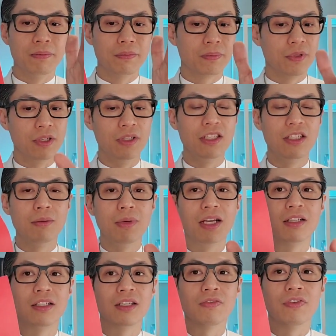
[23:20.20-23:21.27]
make
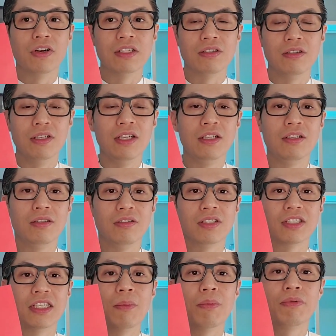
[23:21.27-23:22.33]
a difference, or you need to
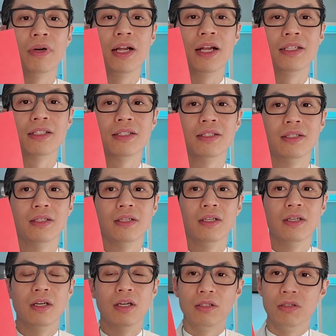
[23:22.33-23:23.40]
separate
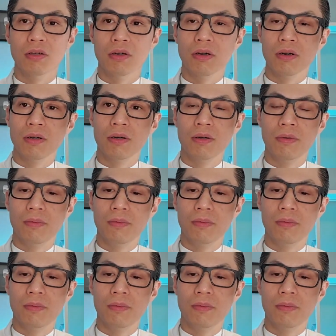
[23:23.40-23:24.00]
your